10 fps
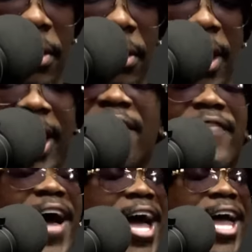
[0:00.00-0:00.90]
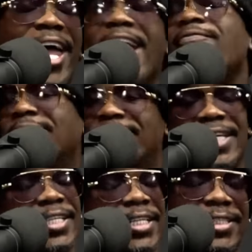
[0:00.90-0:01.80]
And if I ever
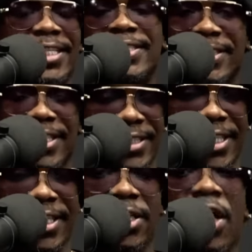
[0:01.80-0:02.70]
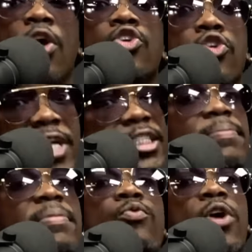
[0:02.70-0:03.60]
send a cease and desist, you need to be
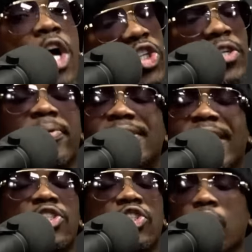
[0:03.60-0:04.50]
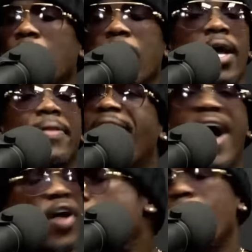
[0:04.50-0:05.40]
100% sure that I've
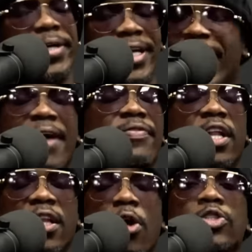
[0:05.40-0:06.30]
already got the lawsuit